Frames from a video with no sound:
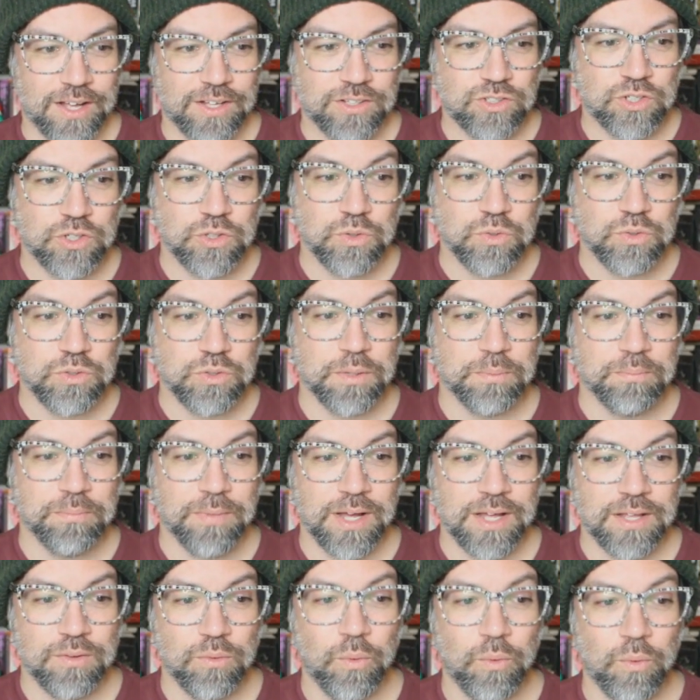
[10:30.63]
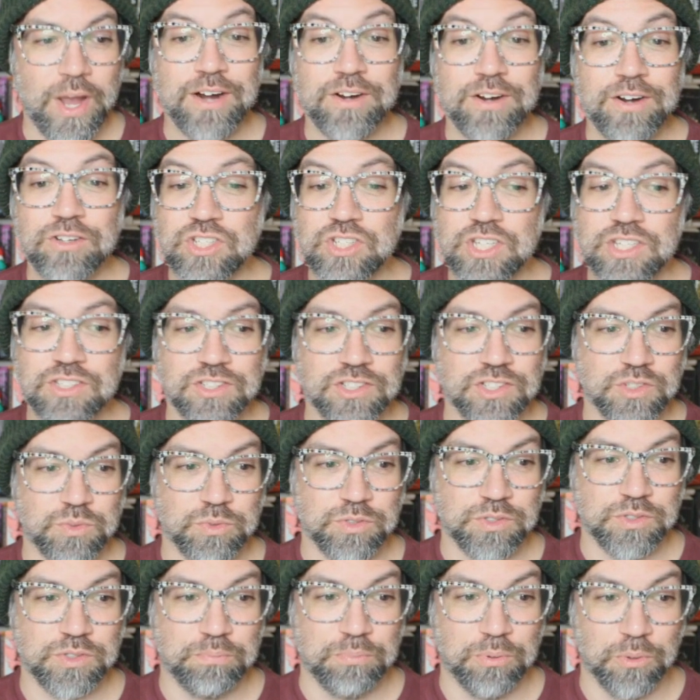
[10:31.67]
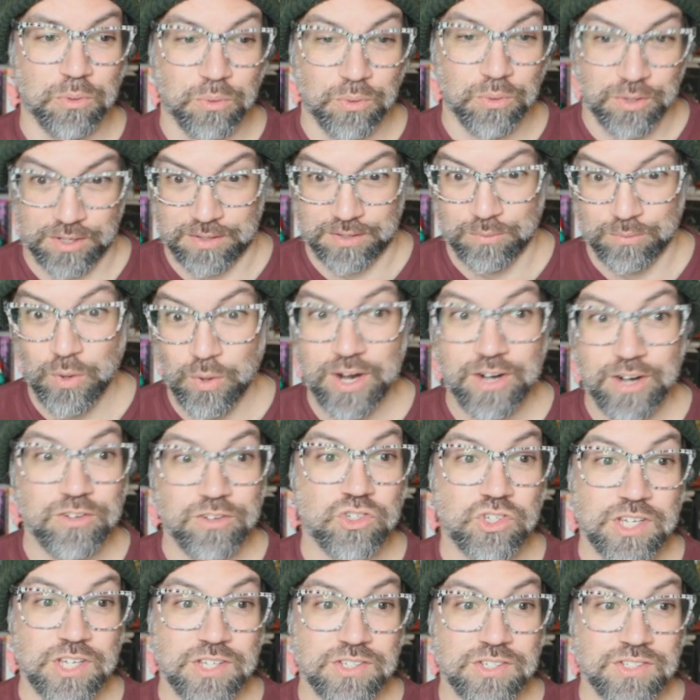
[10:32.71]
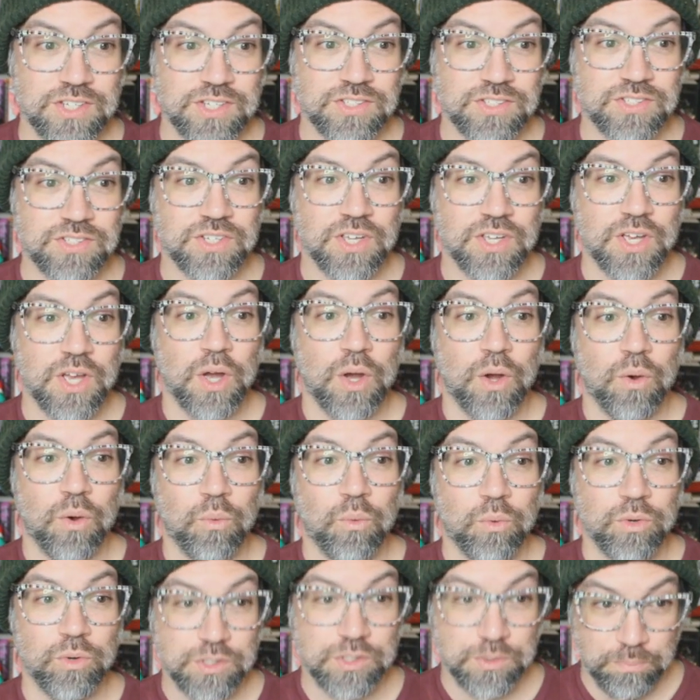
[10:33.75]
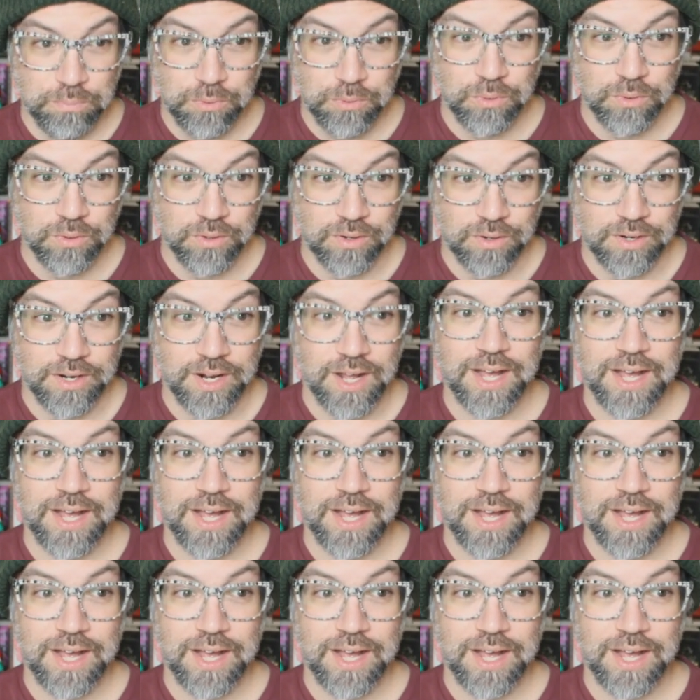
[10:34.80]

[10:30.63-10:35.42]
2, where Jesus was born. Where Jesus was born.